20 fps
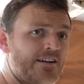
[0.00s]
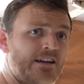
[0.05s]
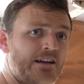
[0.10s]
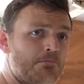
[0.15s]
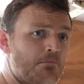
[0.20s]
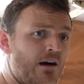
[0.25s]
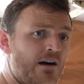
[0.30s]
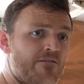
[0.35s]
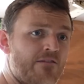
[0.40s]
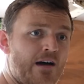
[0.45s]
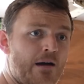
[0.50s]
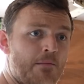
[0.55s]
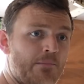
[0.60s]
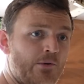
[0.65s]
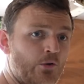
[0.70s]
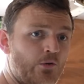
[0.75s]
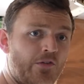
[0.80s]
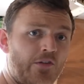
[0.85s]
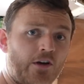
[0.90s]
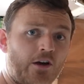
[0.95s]
did my van
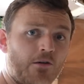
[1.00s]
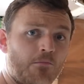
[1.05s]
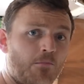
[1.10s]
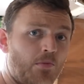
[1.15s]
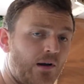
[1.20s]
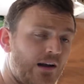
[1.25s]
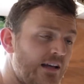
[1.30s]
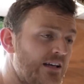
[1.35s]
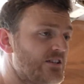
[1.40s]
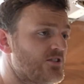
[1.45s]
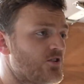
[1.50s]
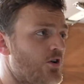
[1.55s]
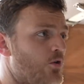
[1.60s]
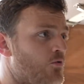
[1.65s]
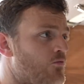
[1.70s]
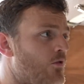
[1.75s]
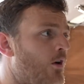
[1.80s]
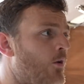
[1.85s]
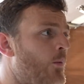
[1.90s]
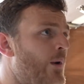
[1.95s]
build the complete
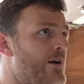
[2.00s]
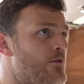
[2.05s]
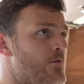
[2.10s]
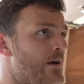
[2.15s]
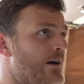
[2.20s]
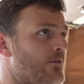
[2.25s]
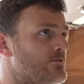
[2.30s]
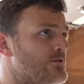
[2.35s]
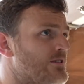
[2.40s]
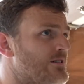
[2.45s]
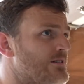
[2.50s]
wrong way round.